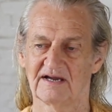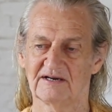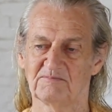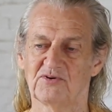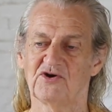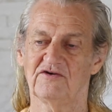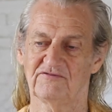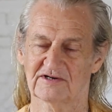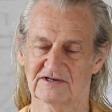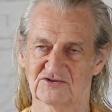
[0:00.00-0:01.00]
in
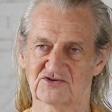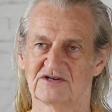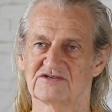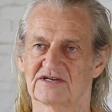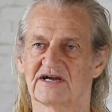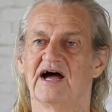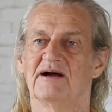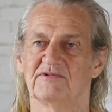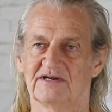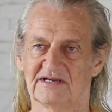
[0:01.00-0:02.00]
perfect intrinsic
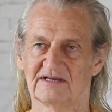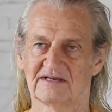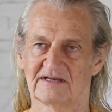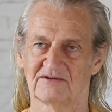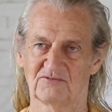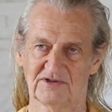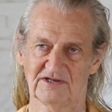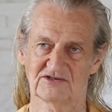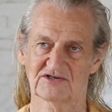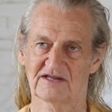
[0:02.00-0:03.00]
harmony with
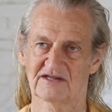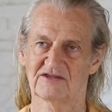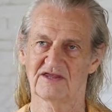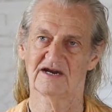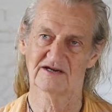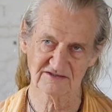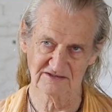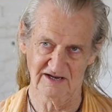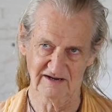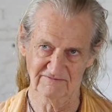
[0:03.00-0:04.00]
each other. That
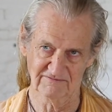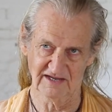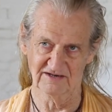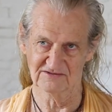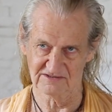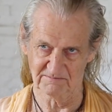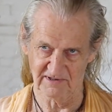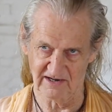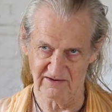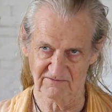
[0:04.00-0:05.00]
is life. That is the
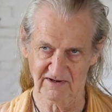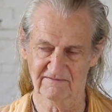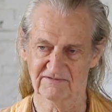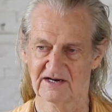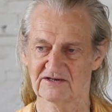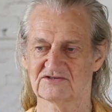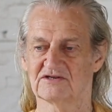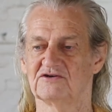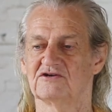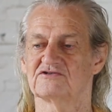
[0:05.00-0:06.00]
power of life. That is
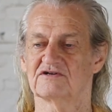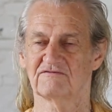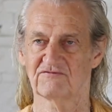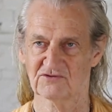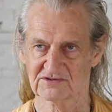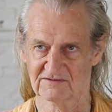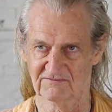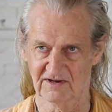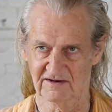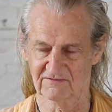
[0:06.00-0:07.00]
the nurturing force
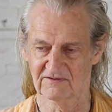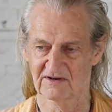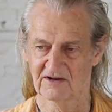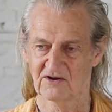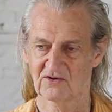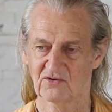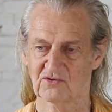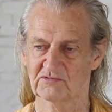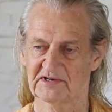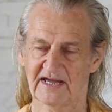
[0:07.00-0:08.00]
of life.
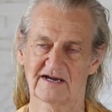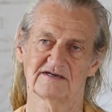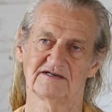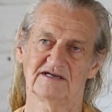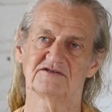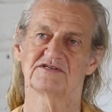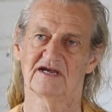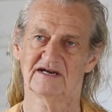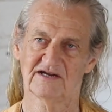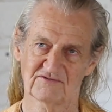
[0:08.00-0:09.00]
All reality is
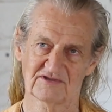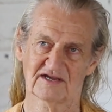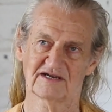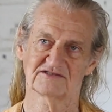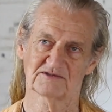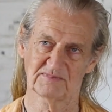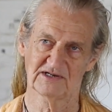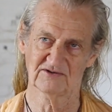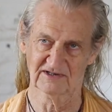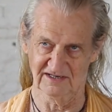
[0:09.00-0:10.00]
that. Everything is
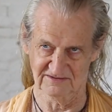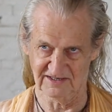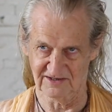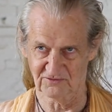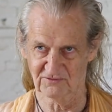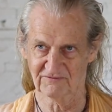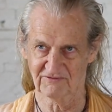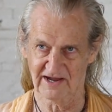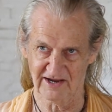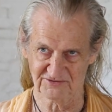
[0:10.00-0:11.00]
appearing as that. All
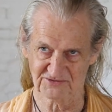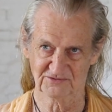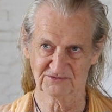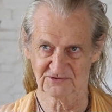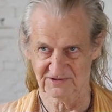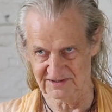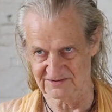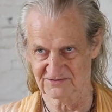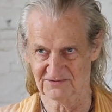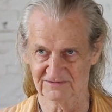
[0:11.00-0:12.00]
flowers, all
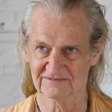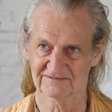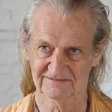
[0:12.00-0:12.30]
trees, all